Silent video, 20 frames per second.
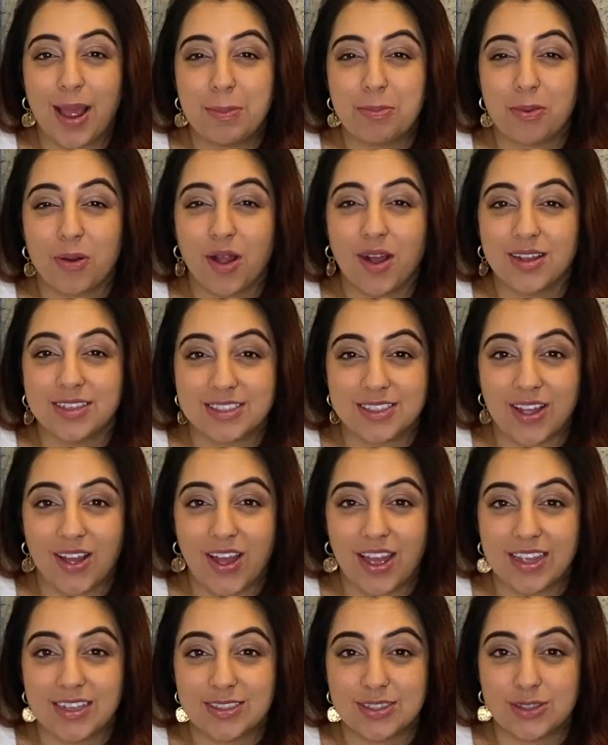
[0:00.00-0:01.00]
bra
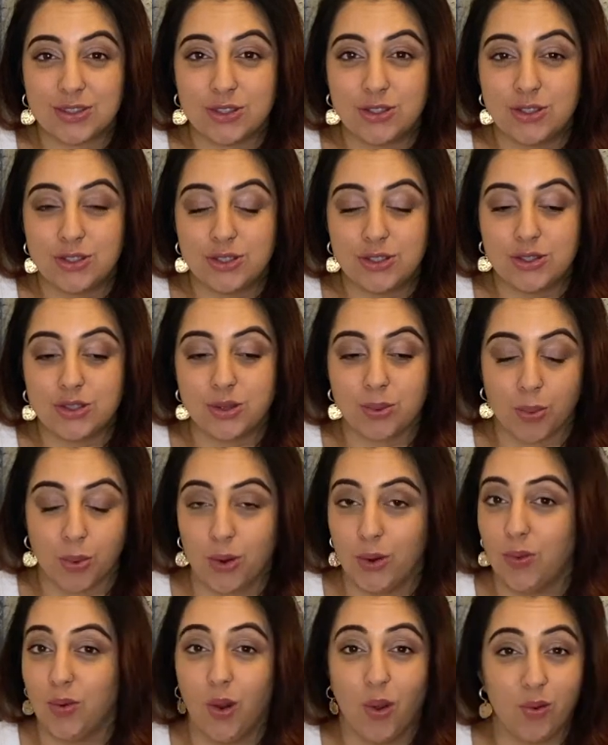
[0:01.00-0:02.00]
size
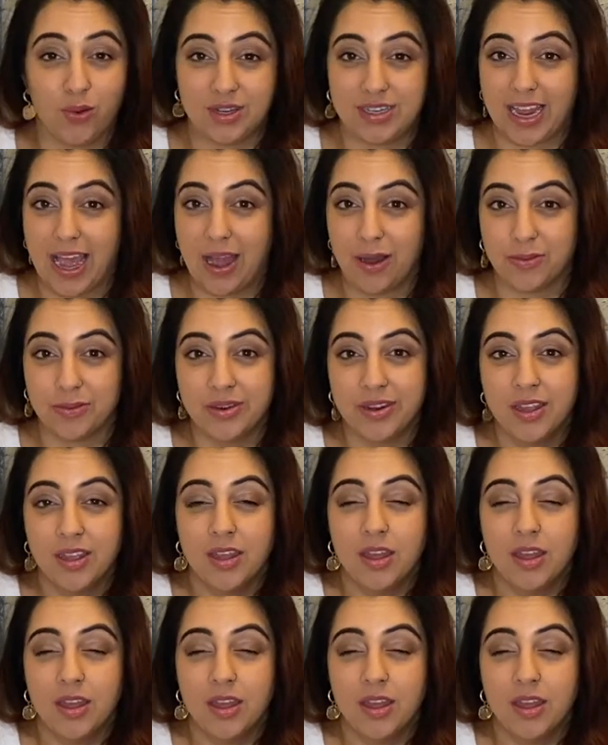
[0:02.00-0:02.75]
through lockdown,